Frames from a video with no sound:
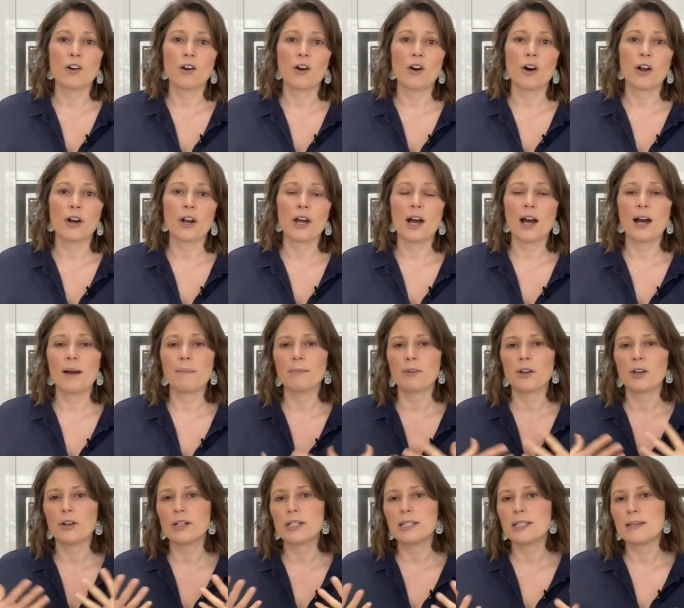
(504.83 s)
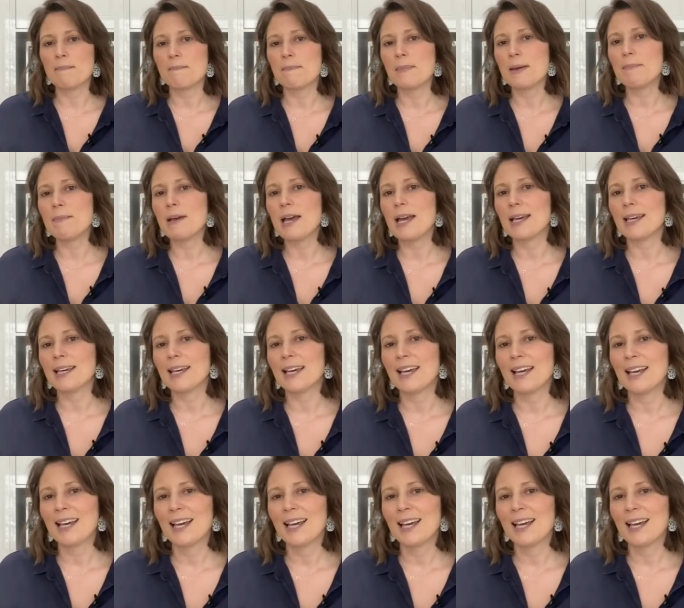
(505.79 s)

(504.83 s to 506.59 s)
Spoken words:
gone, I'm going to mimic